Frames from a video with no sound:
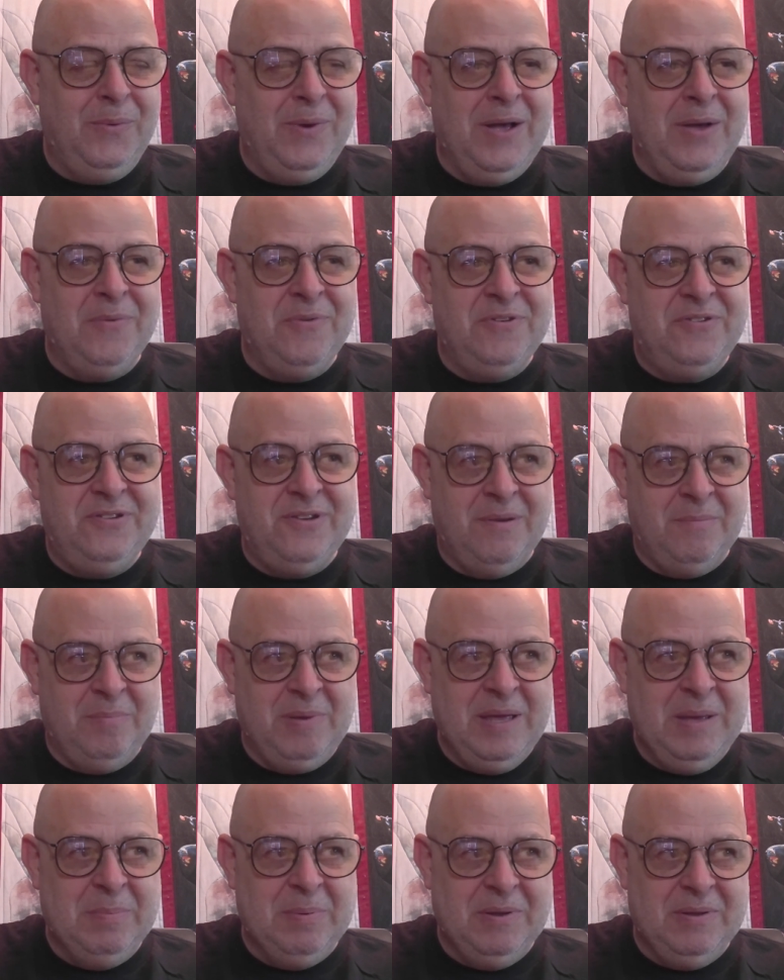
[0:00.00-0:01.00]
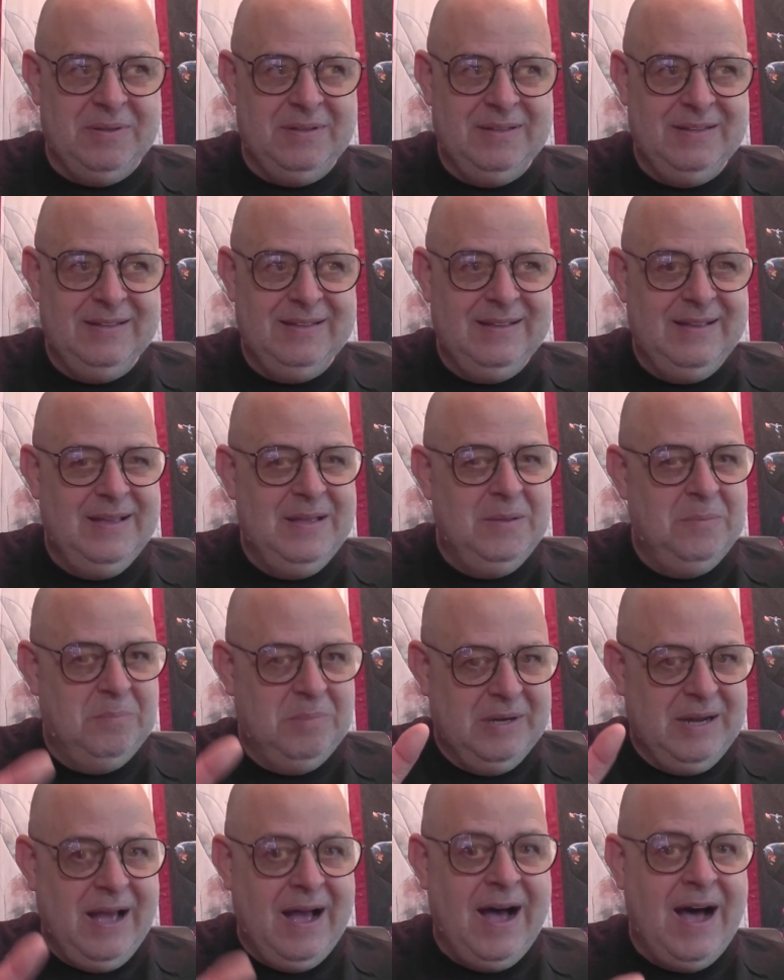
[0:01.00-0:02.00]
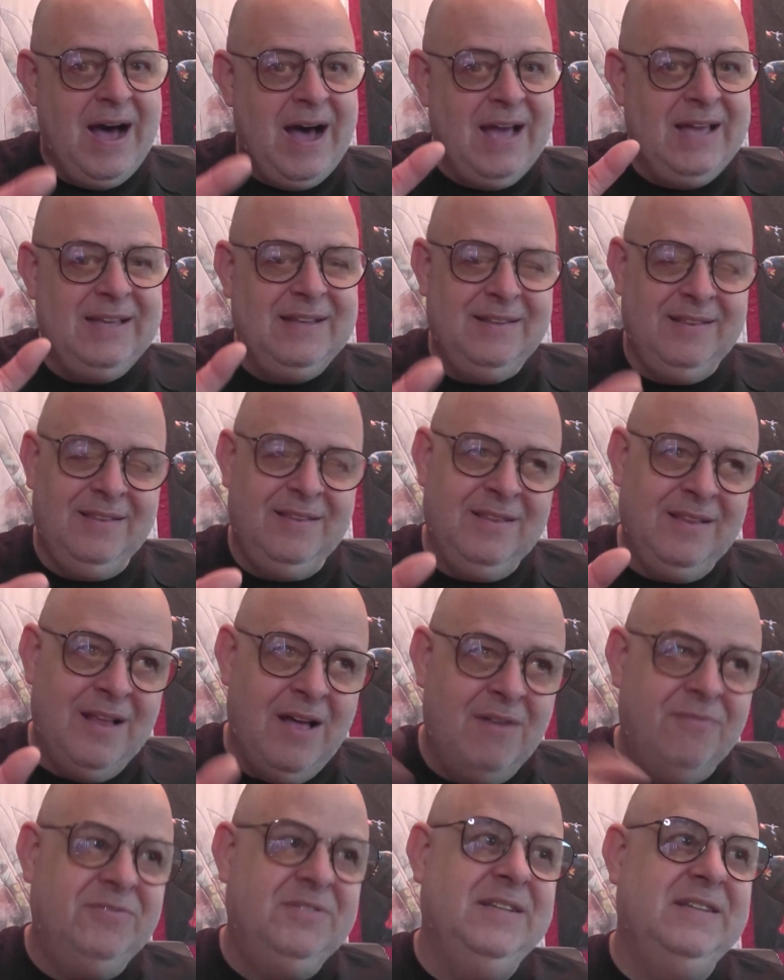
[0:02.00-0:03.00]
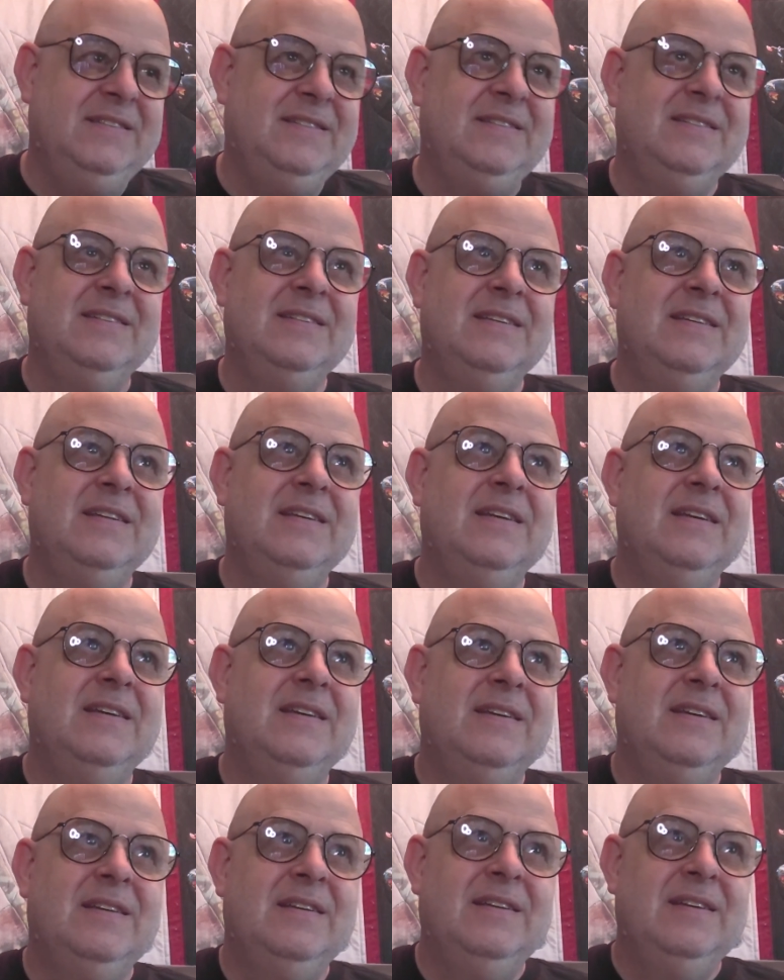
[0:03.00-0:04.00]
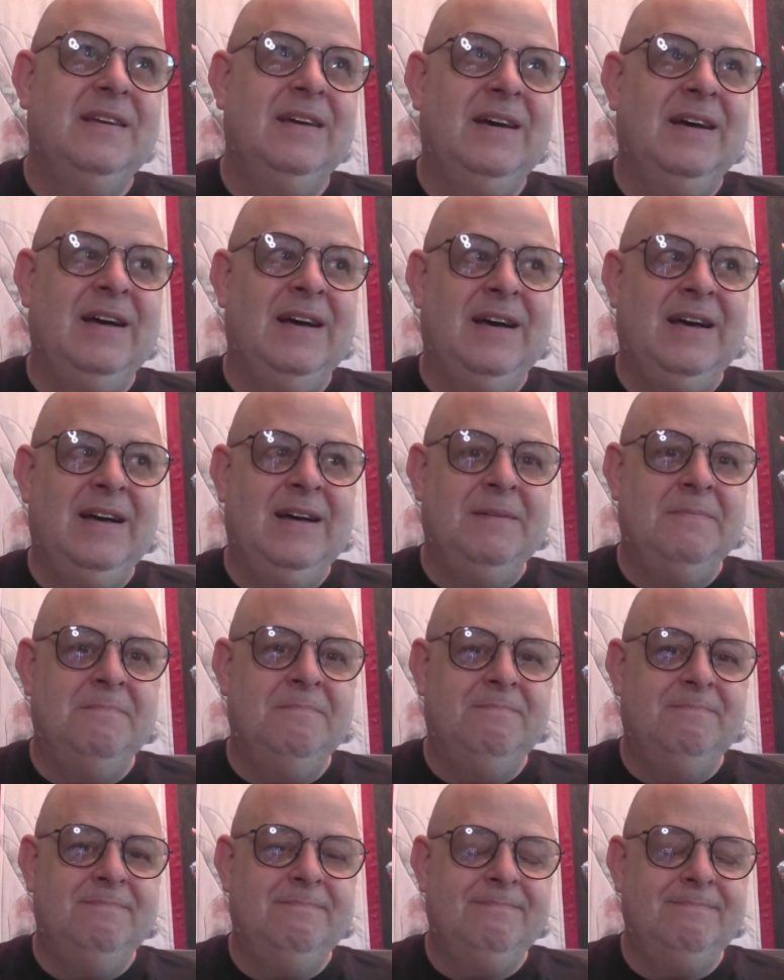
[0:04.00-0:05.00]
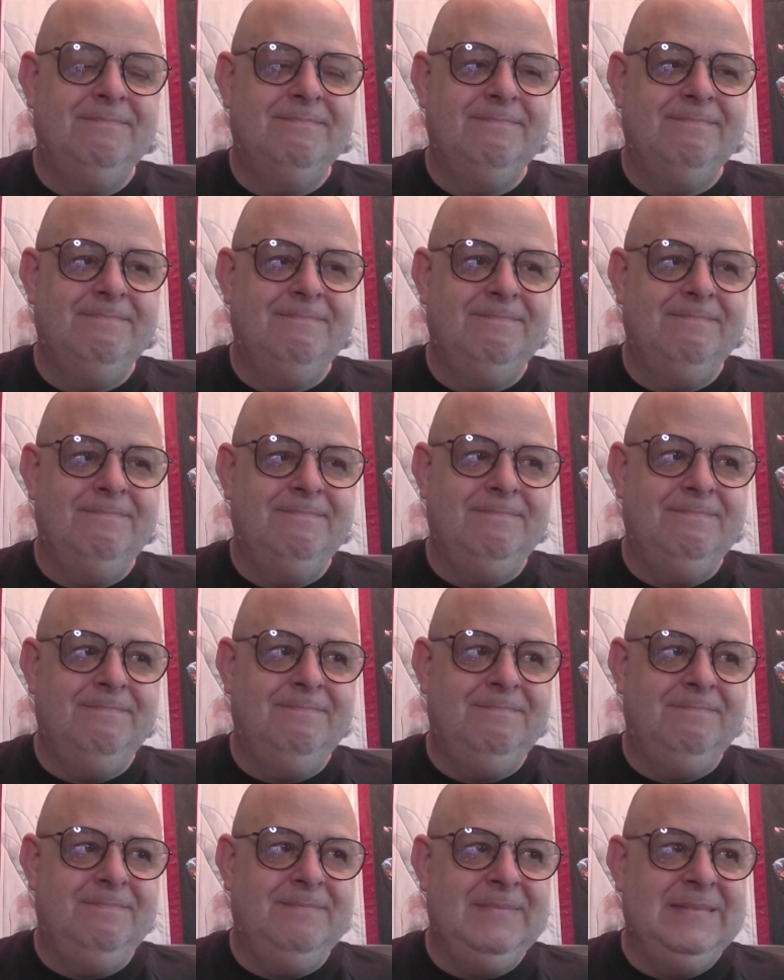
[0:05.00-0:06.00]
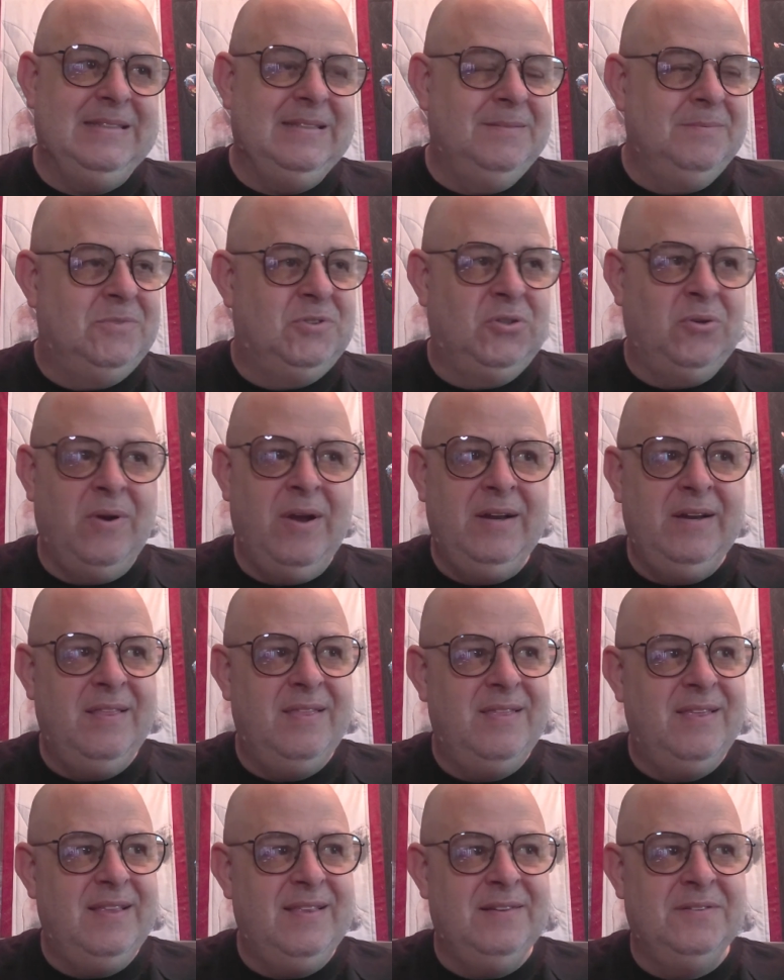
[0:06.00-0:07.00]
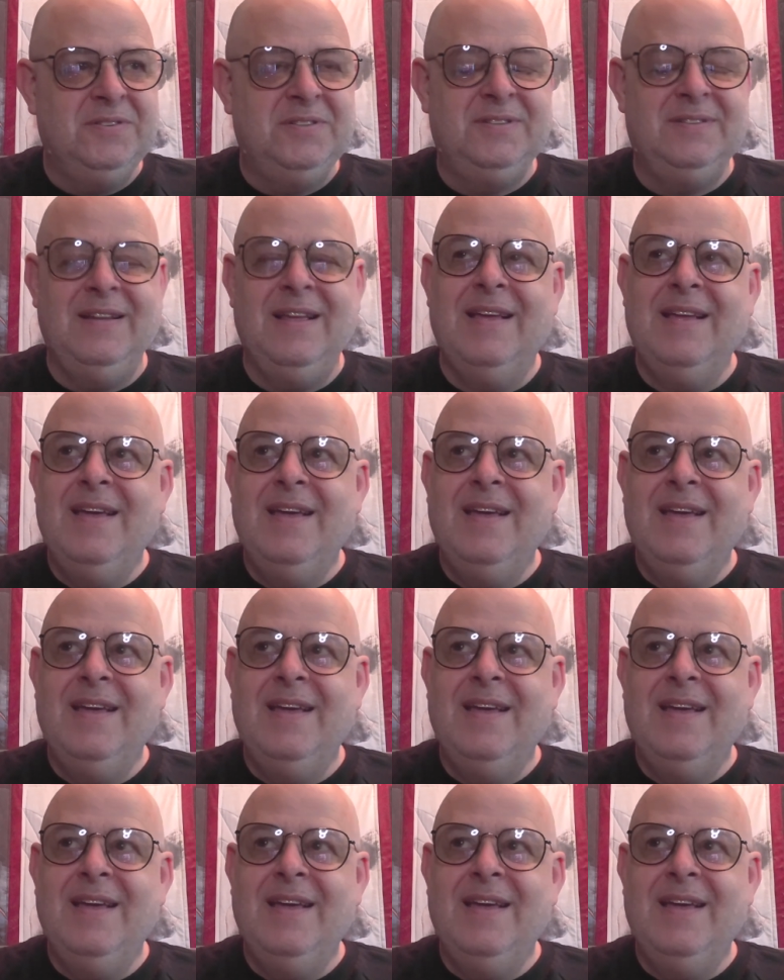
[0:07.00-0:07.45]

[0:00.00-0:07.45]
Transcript: well with some people, but I loved it. Trying to think, there's...